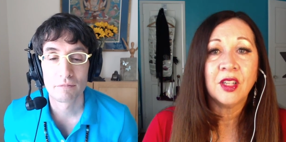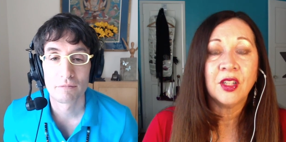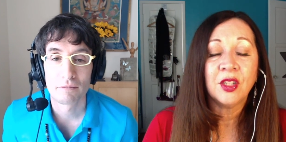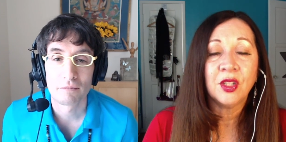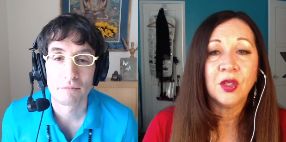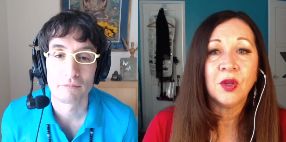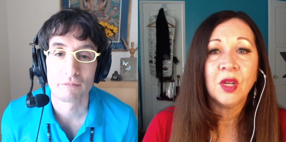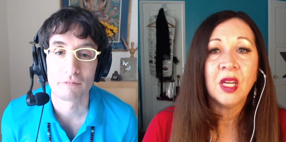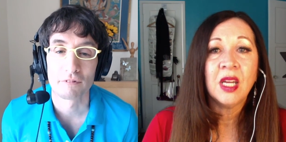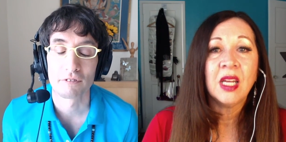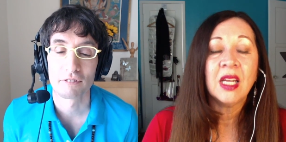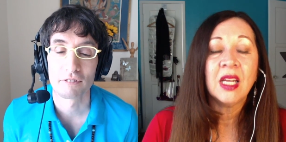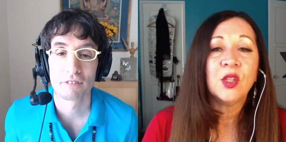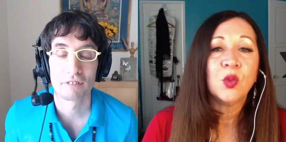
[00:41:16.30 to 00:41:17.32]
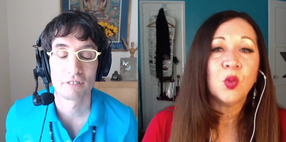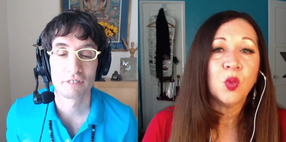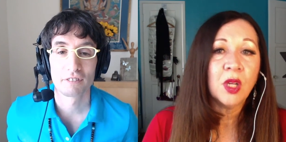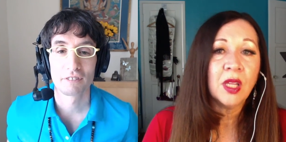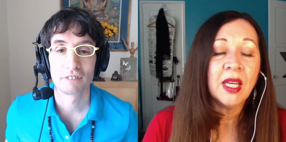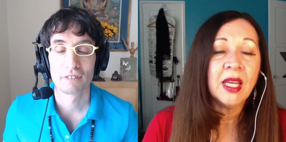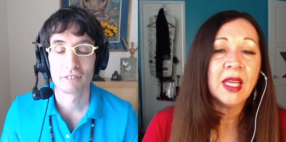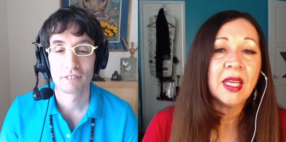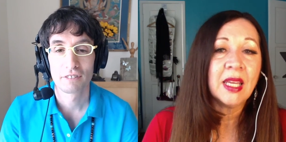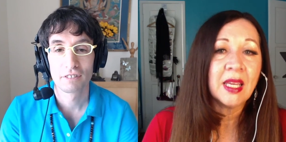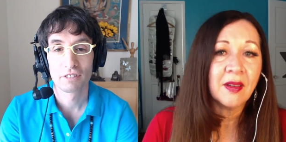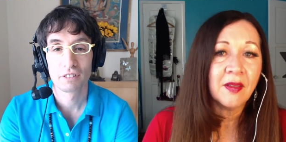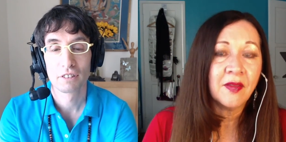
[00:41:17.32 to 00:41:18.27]
Speaker 1: to do is really
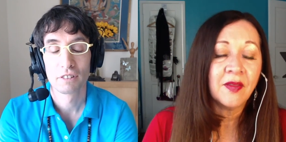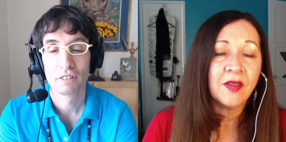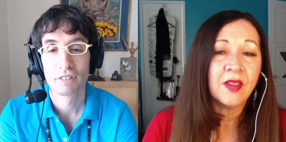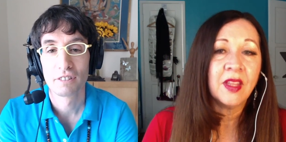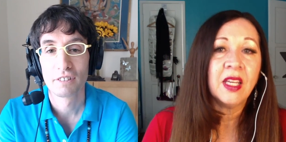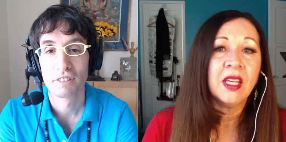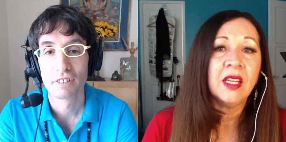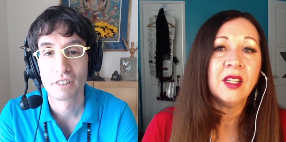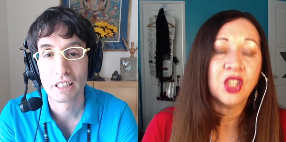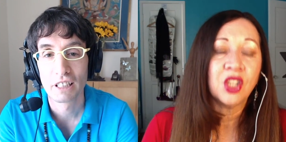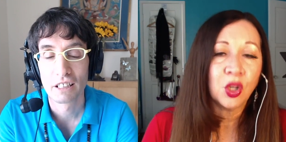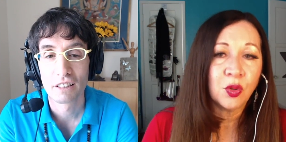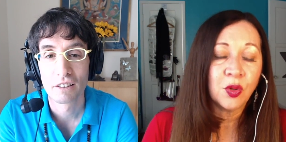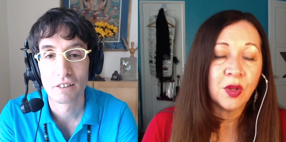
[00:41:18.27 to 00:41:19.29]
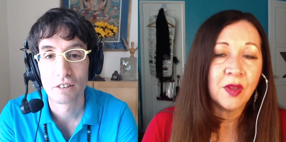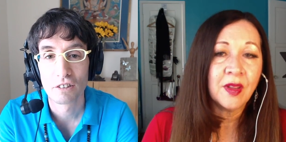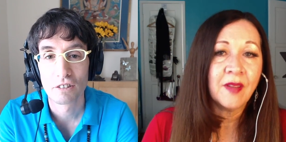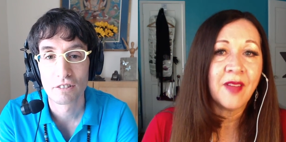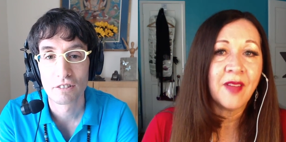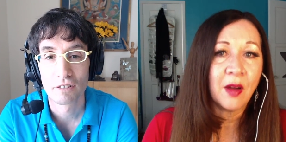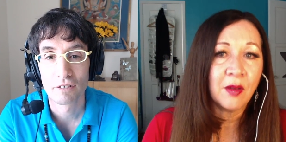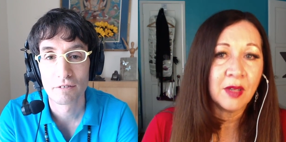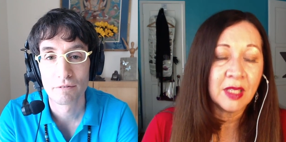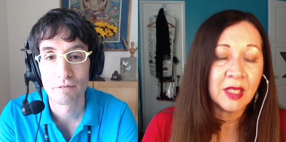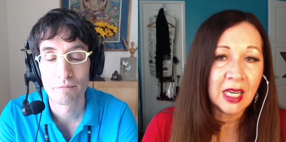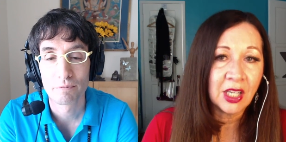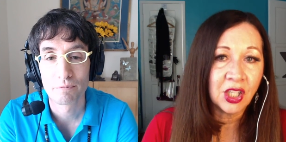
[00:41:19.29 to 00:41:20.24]
give the children the
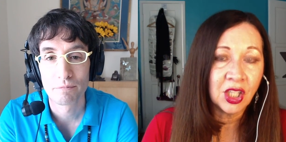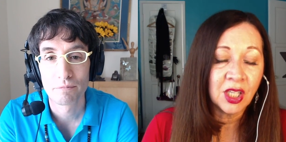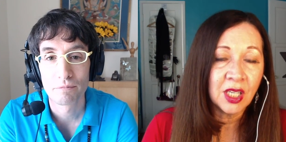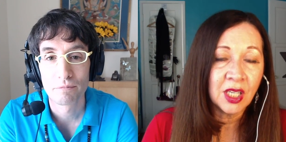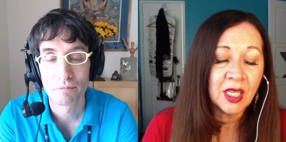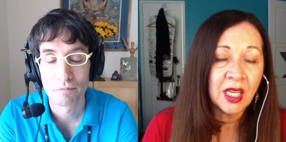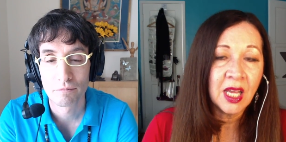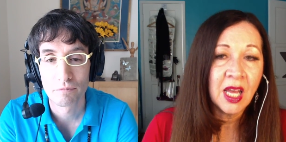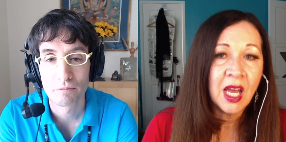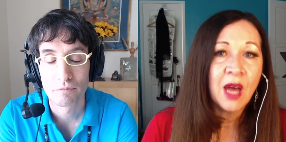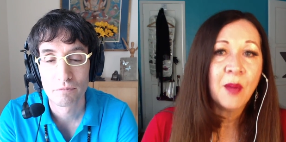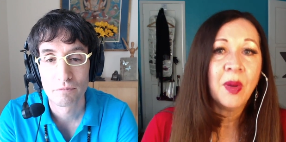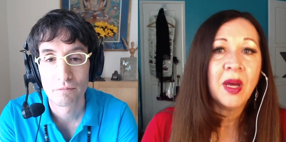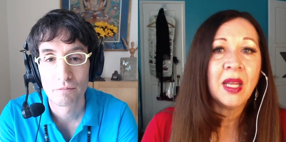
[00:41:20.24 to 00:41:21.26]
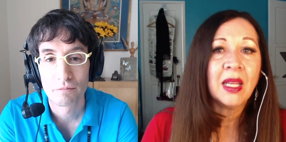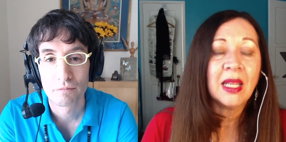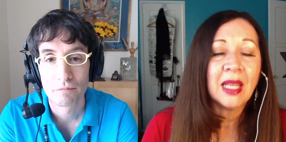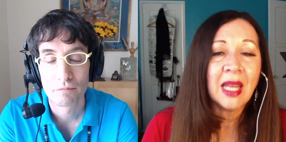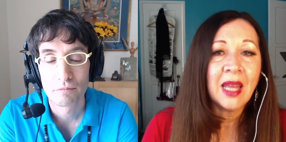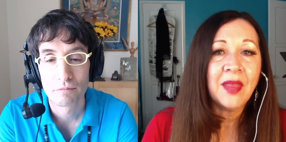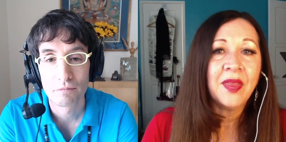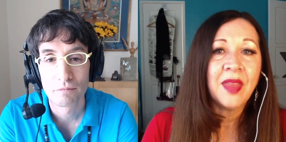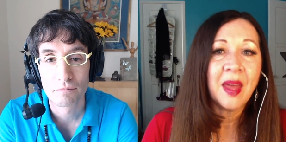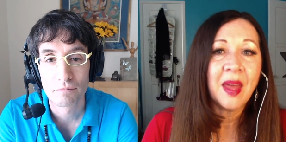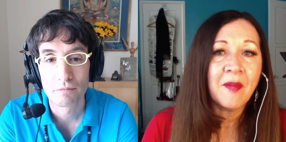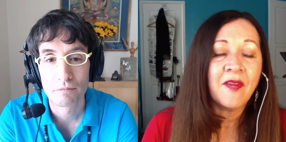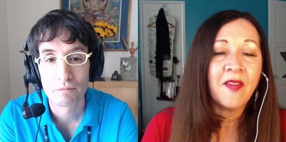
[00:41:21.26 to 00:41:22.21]
foundation, but let
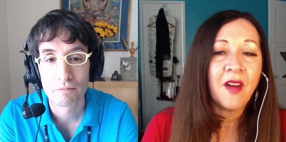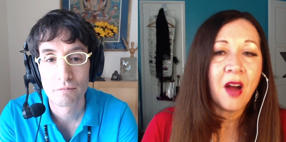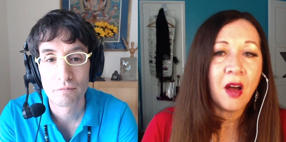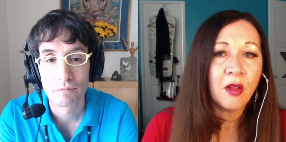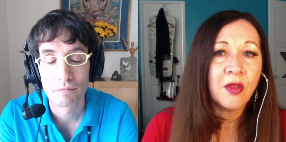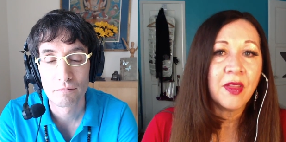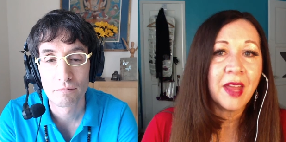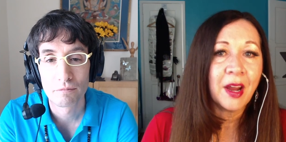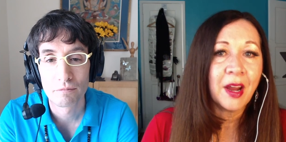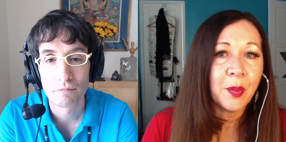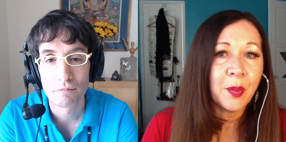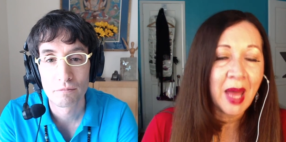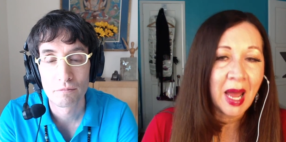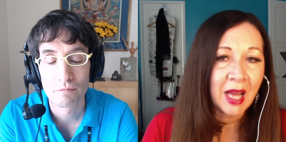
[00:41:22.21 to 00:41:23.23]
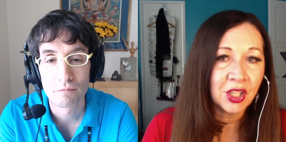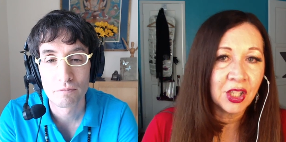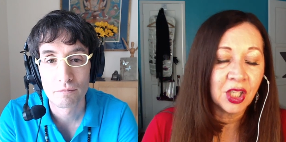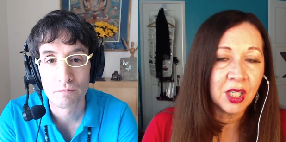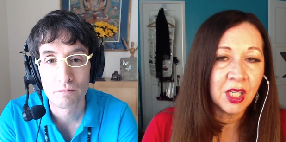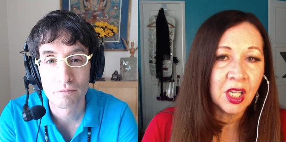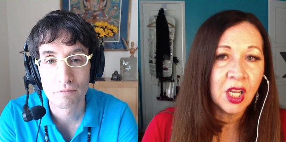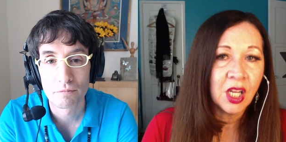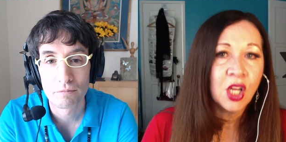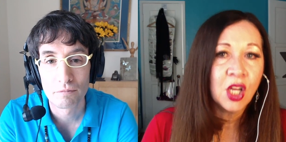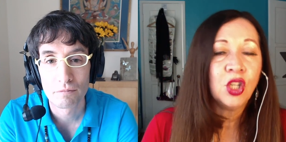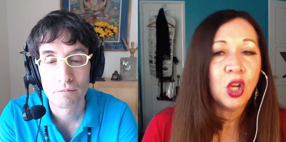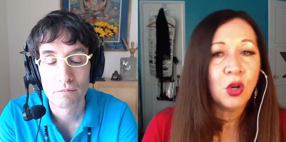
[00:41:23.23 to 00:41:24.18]
them follow their passion.
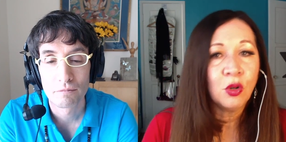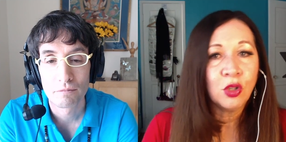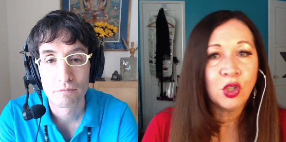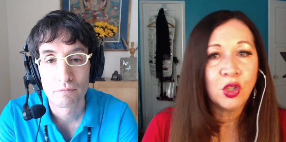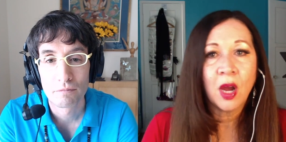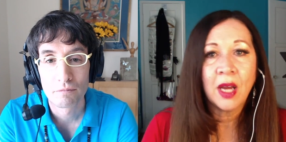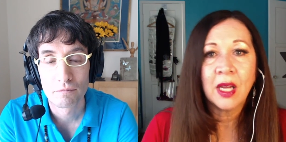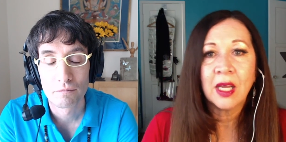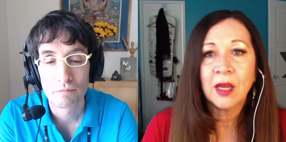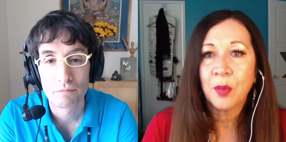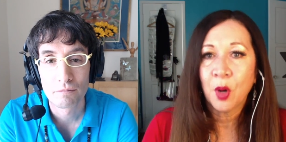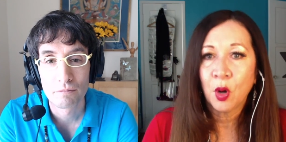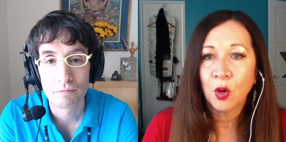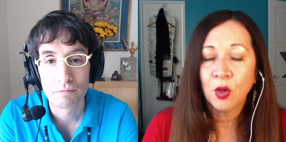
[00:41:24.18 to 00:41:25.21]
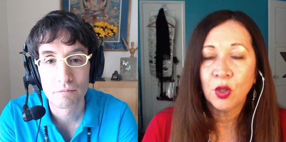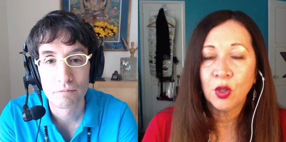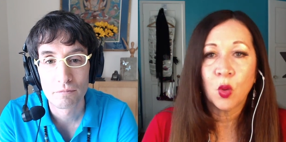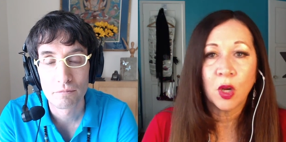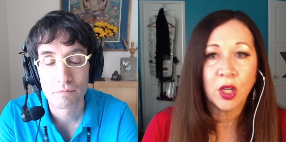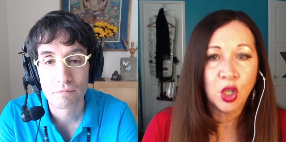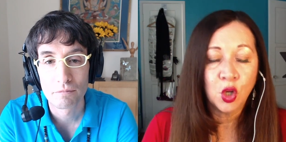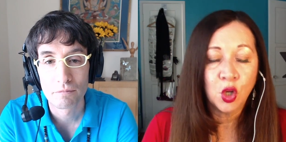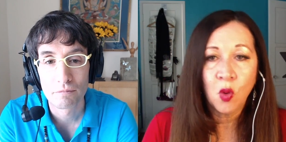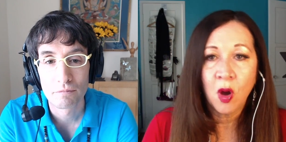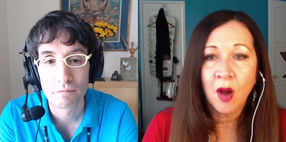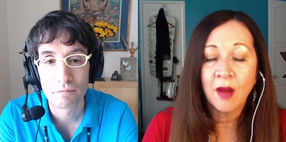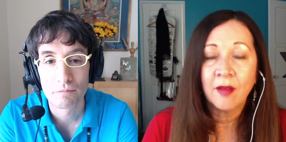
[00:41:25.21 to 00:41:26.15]
Don't try to impose what you
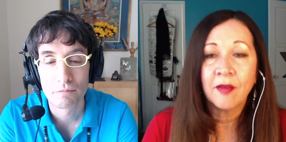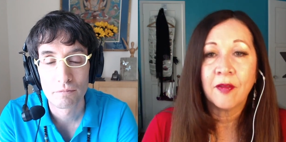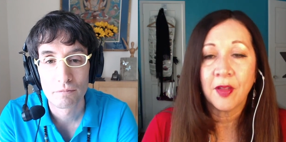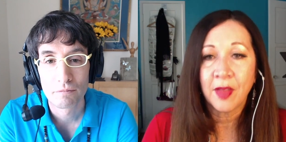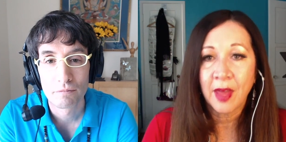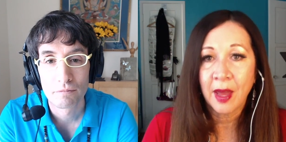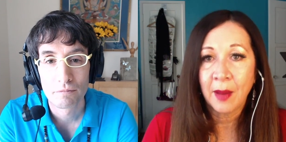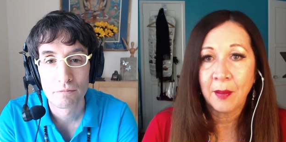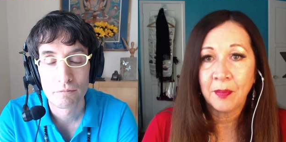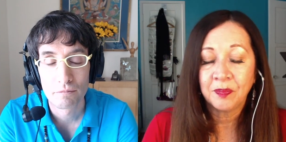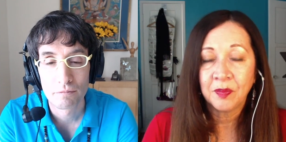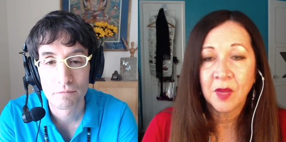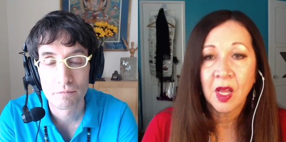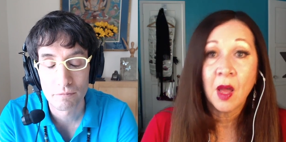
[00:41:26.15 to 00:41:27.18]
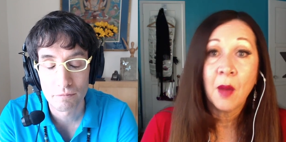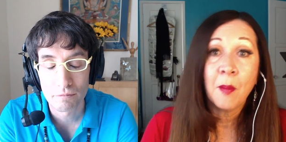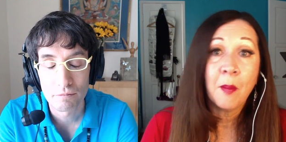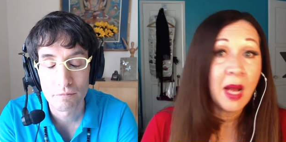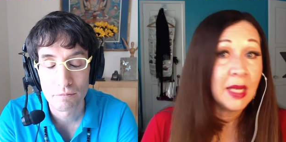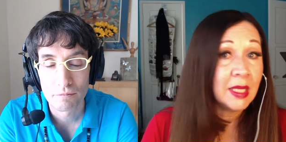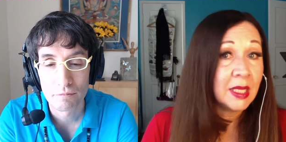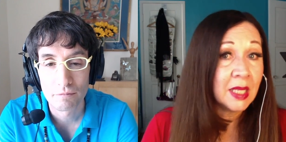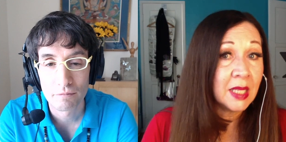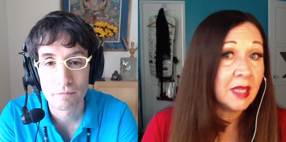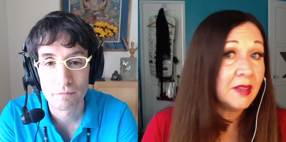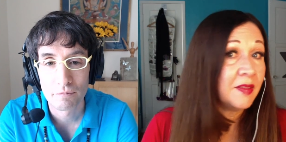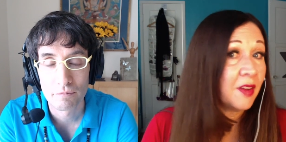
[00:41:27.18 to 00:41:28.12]
want for them. Mm-hmm. My
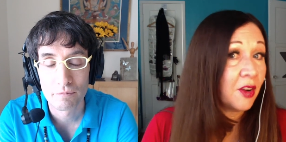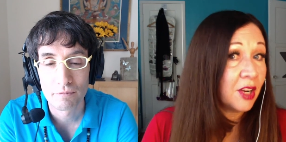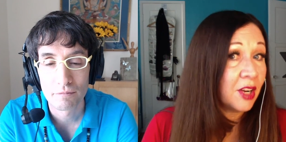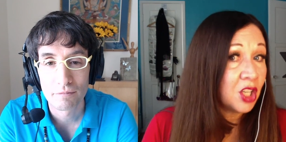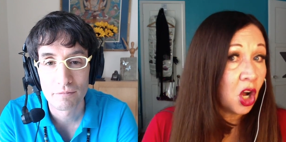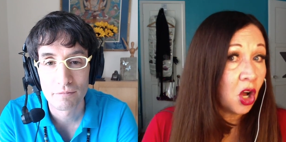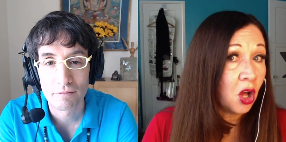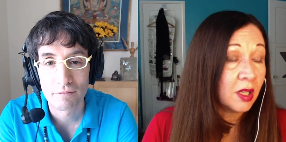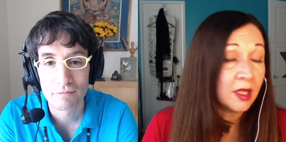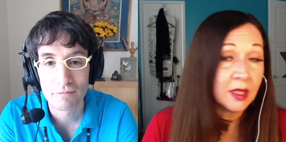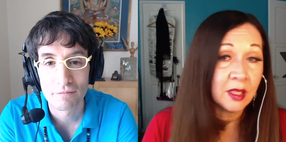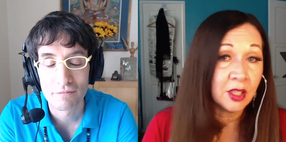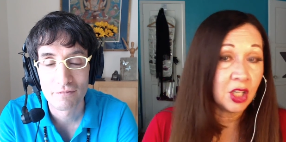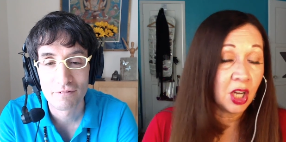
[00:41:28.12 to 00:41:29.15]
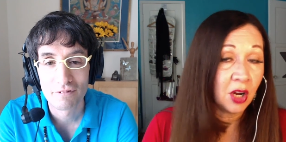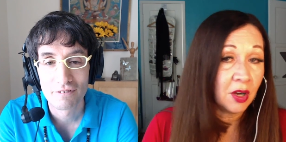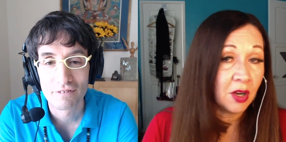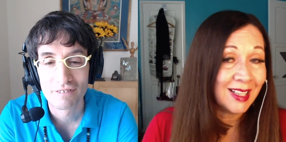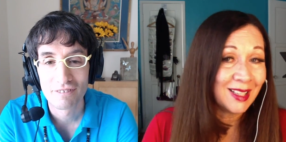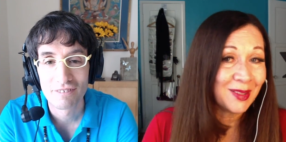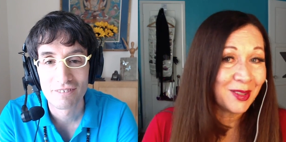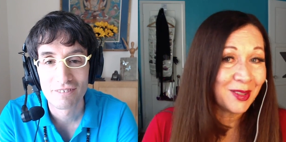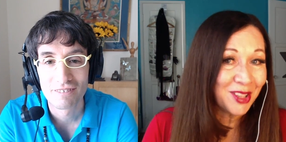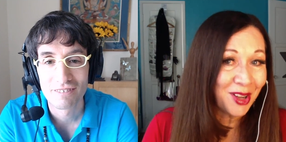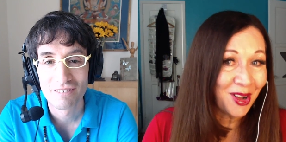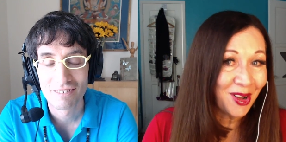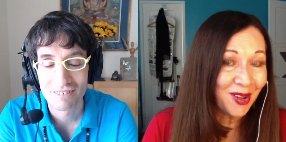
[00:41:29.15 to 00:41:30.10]
son's very tall because the Cherokees were
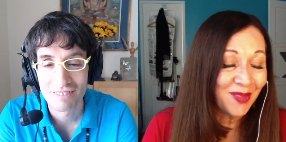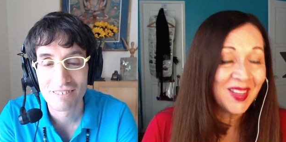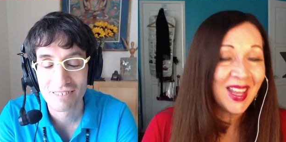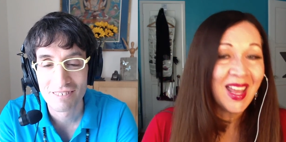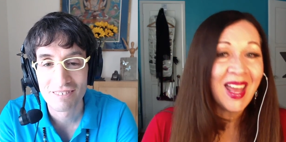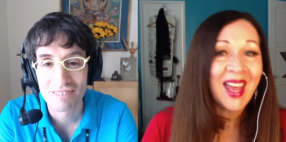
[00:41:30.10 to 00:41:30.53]
tall.